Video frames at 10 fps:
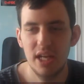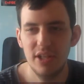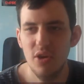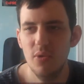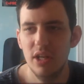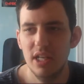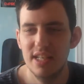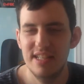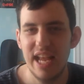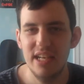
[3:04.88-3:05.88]
I don't
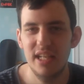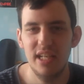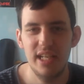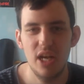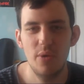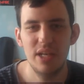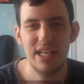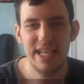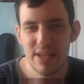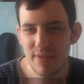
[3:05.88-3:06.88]
technically own a
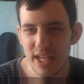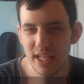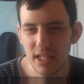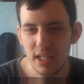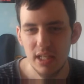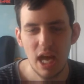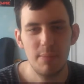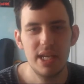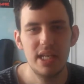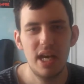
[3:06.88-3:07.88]
living. I
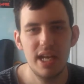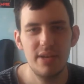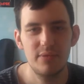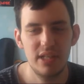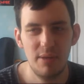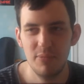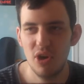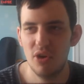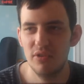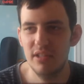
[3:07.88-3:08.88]
mean, I'm
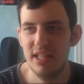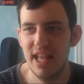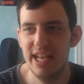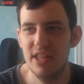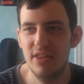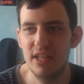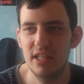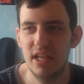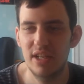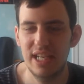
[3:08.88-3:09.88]
not anything
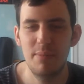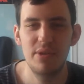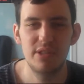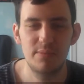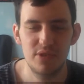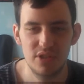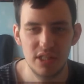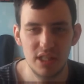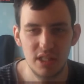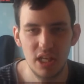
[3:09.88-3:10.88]
like glamorous. I'm just
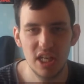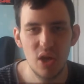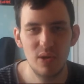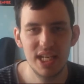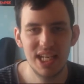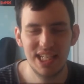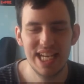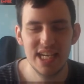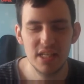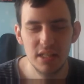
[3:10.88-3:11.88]
a lowly
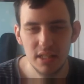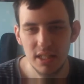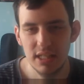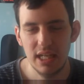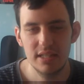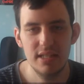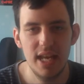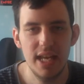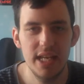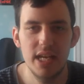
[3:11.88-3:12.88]
cleaner at
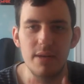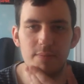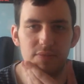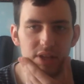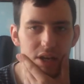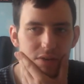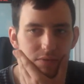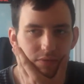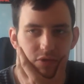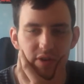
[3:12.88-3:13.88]
a kind
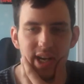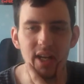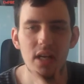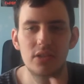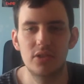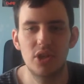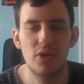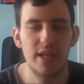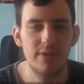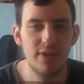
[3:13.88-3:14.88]
of credit card
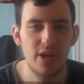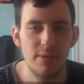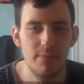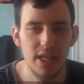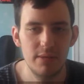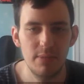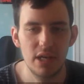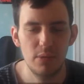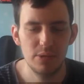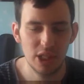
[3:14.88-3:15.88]
security firm in my
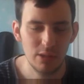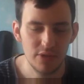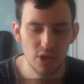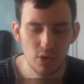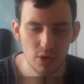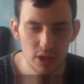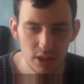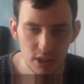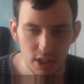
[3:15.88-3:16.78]
hometown of York.